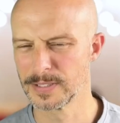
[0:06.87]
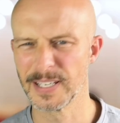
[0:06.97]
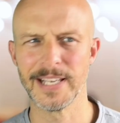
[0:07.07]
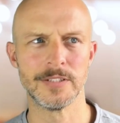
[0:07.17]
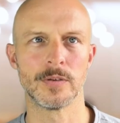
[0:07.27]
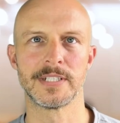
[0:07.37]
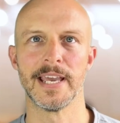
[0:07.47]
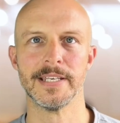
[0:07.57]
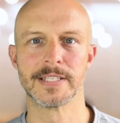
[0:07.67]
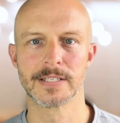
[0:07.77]
He's not
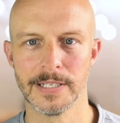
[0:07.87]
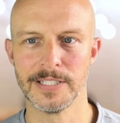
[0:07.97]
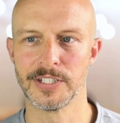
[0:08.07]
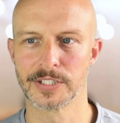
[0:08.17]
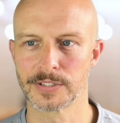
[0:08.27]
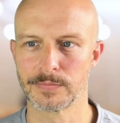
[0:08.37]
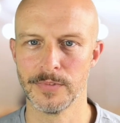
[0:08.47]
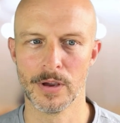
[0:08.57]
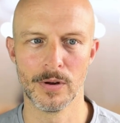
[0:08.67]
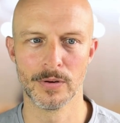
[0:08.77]
dead. He's just
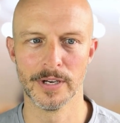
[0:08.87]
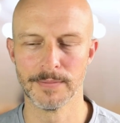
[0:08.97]
no longer